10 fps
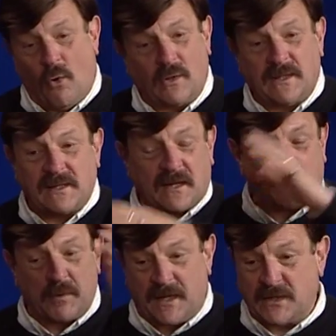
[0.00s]
all these
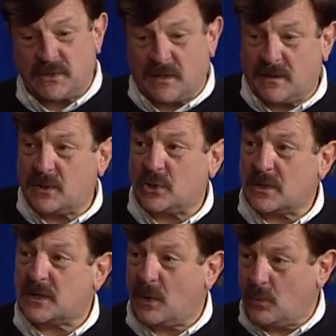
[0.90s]
explanations
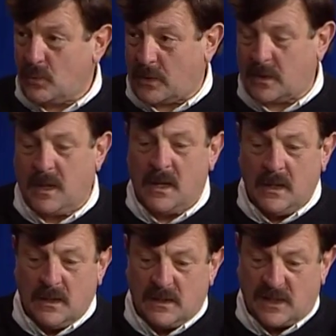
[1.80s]
just don't work.
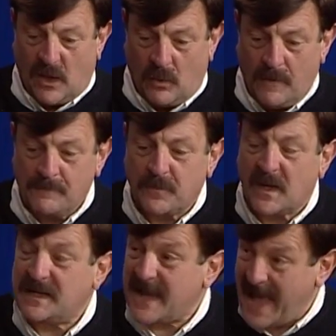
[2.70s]
So
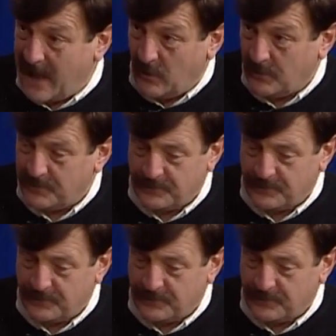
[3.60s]
now,